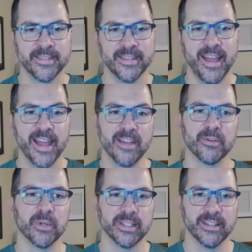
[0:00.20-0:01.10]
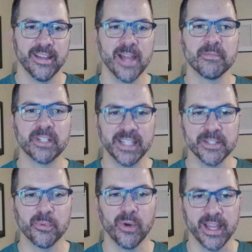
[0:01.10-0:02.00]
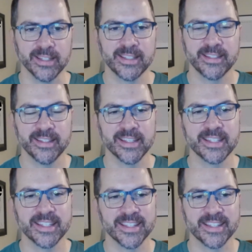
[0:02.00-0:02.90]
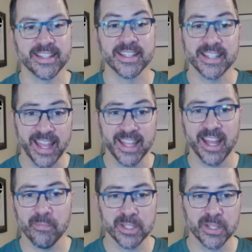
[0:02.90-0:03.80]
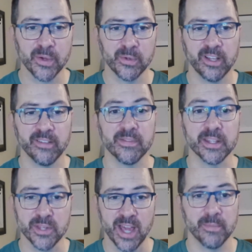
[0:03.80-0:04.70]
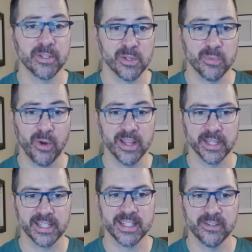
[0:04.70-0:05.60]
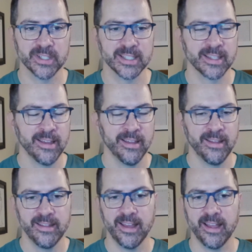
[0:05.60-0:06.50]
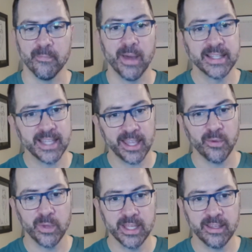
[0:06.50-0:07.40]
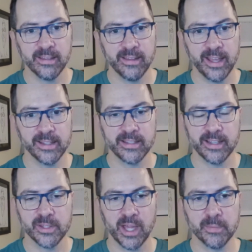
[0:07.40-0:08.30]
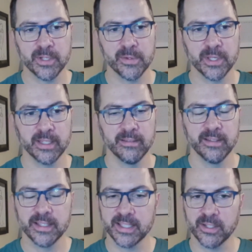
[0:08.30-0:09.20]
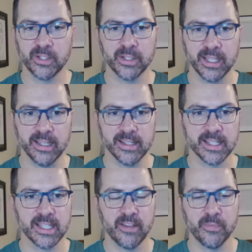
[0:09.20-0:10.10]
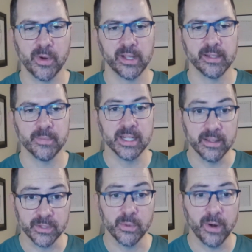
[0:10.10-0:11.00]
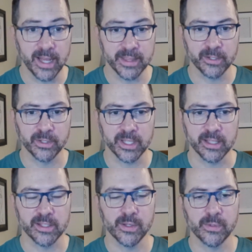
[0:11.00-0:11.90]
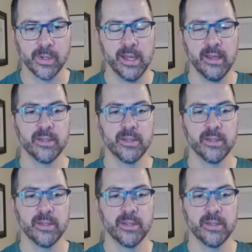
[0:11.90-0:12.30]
Hi everyone, I'm Clint Rice. This is the second episode of the Job Search Project series. My second week at job searching, still looking. It's a tough market. Many of you are out there looking too.